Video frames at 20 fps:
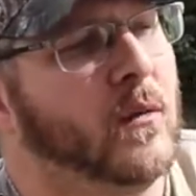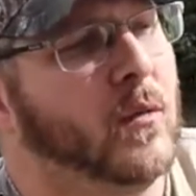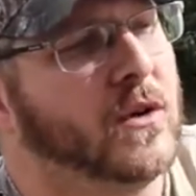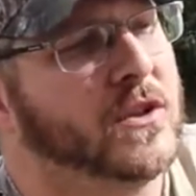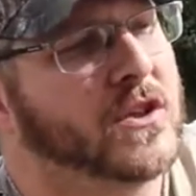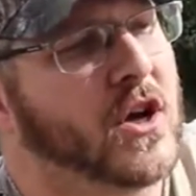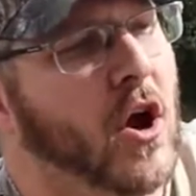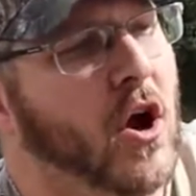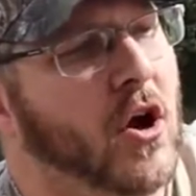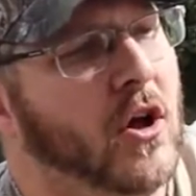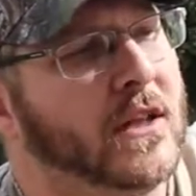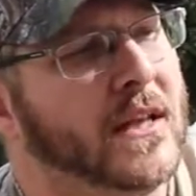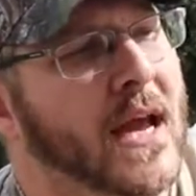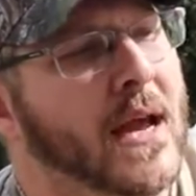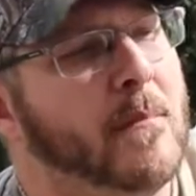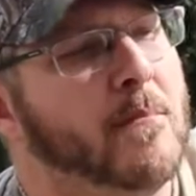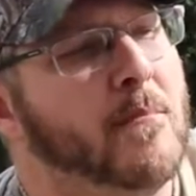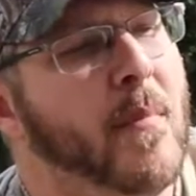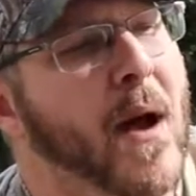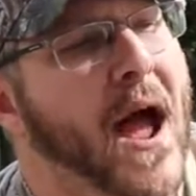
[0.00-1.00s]
what's called
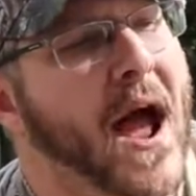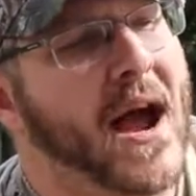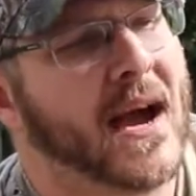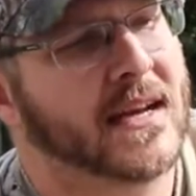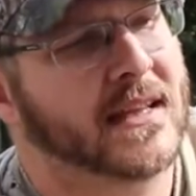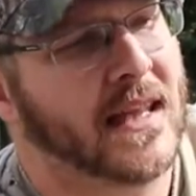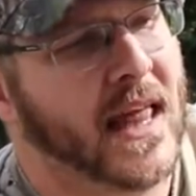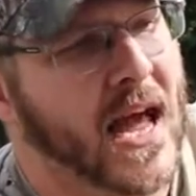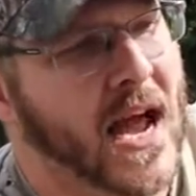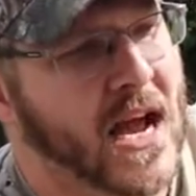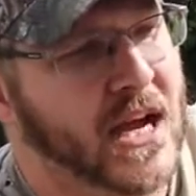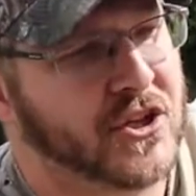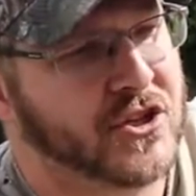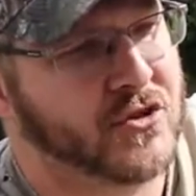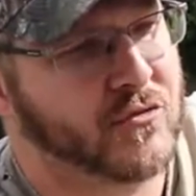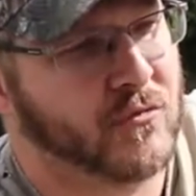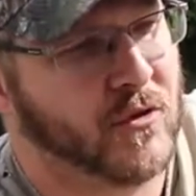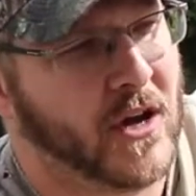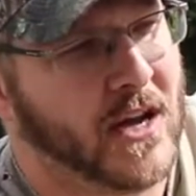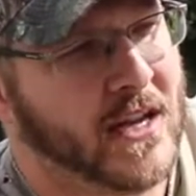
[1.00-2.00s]
a
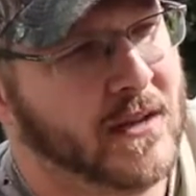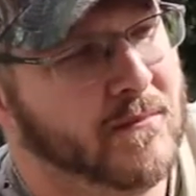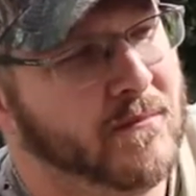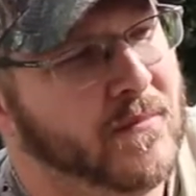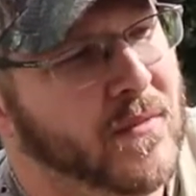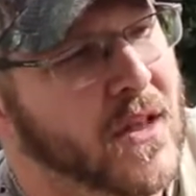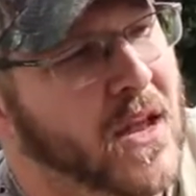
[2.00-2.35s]
backlash, right?